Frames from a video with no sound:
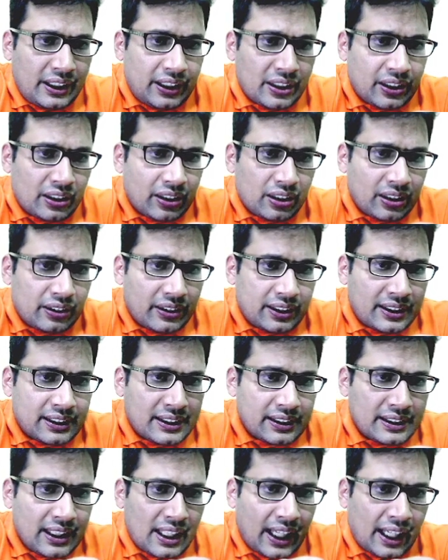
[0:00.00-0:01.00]
here, this
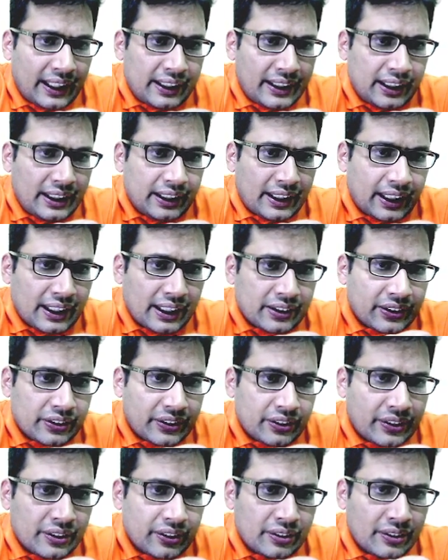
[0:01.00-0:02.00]
is the hanging
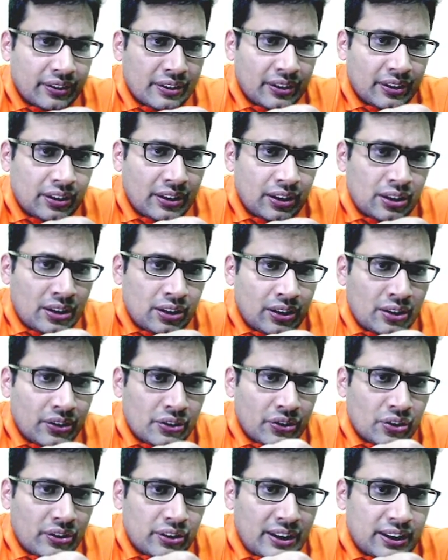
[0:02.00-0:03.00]
case.
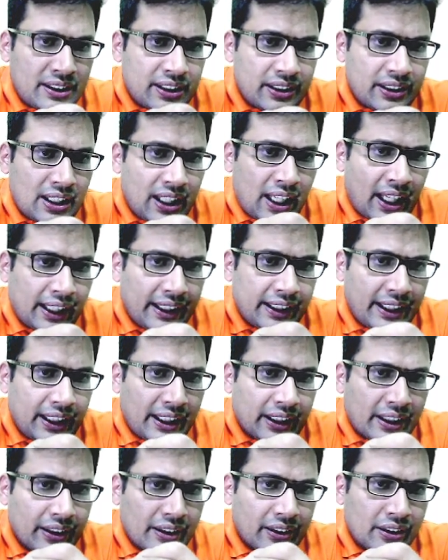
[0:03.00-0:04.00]
So this is the
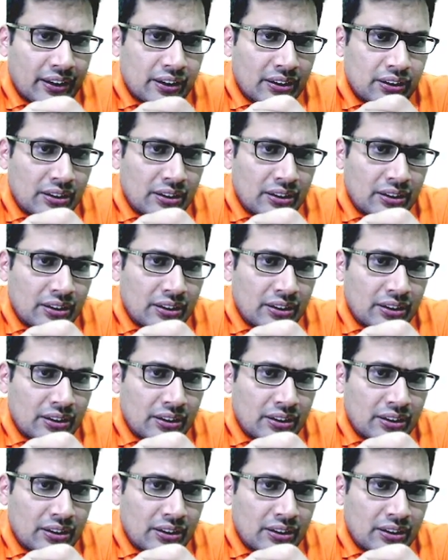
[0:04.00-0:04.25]
hanging.